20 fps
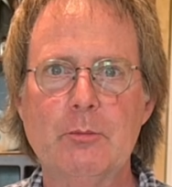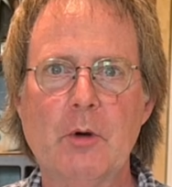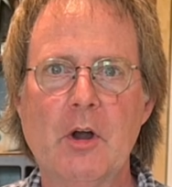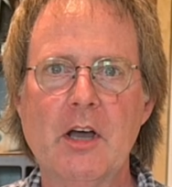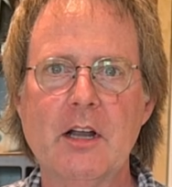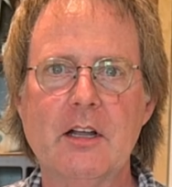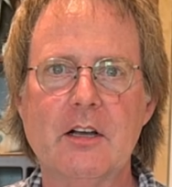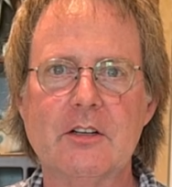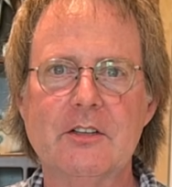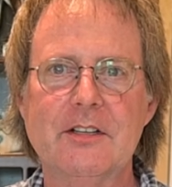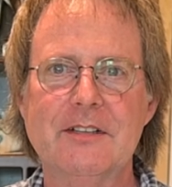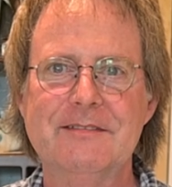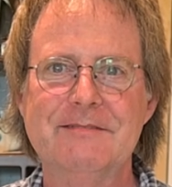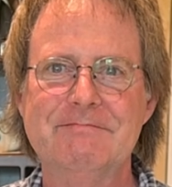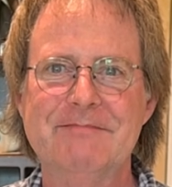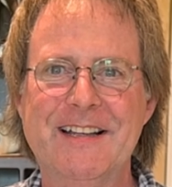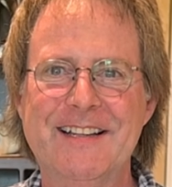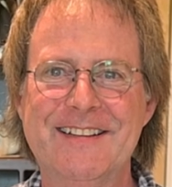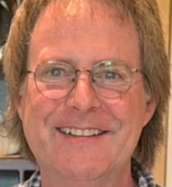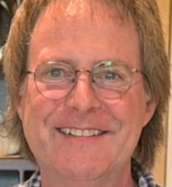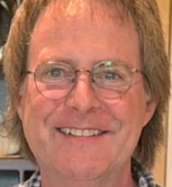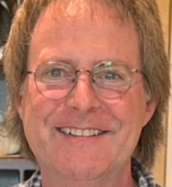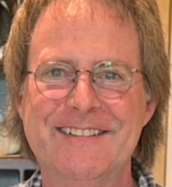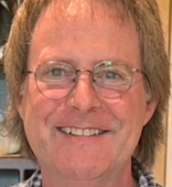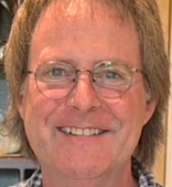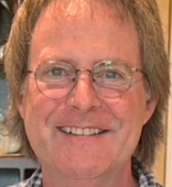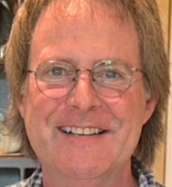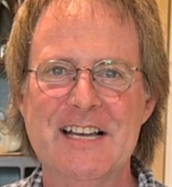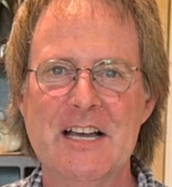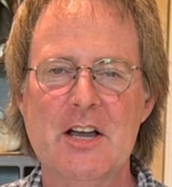product.
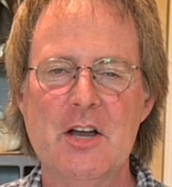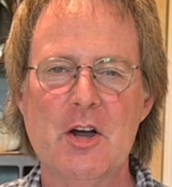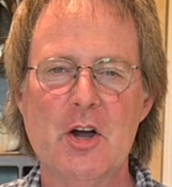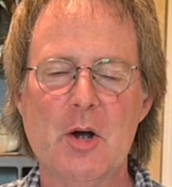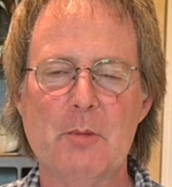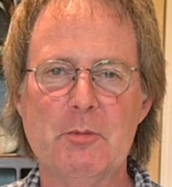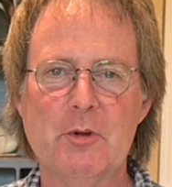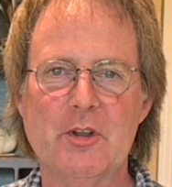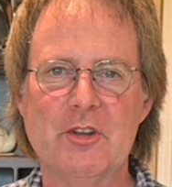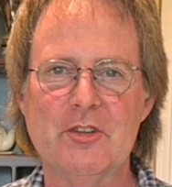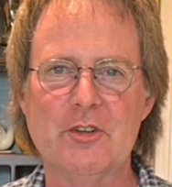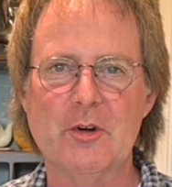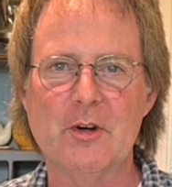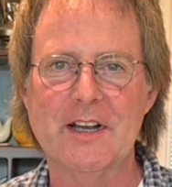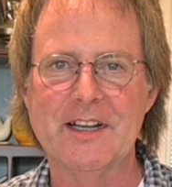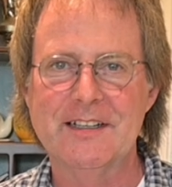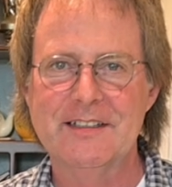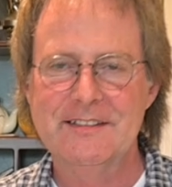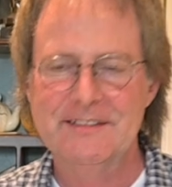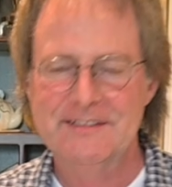Hope you enjoyed.